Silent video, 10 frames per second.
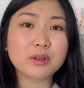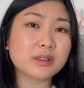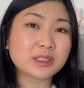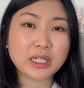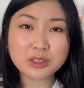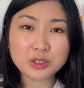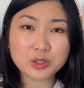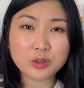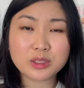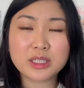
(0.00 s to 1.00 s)
sales
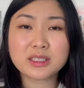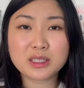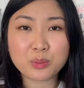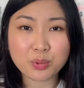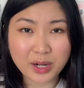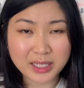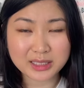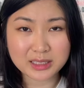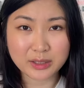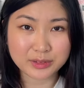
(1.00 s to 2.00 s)
associates and the brand
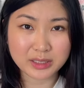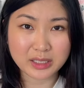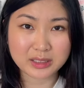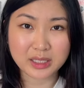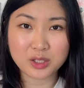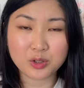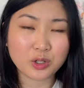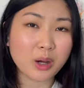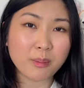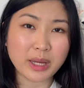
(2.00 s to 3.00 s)
itself says like you're
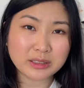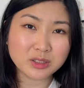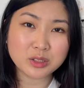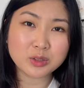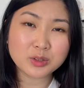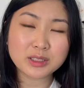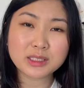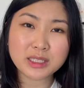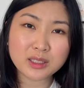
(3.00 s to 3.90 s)
not meant to use the St.